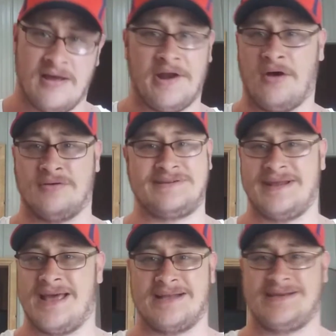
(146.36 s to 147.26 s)
I don't see
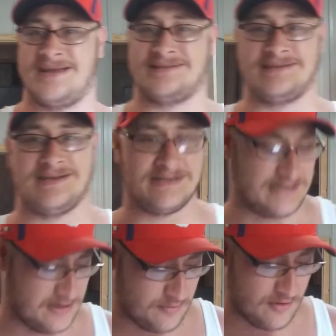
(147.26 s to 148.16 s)
that changing this
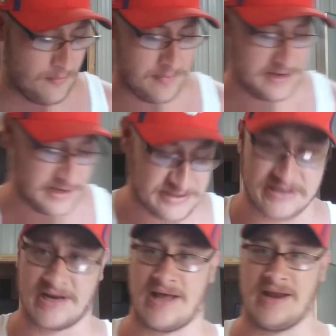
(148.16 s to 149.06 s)
year. We're going to beat the
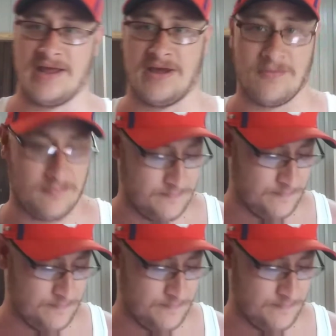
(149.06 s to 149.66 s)
shit out of them.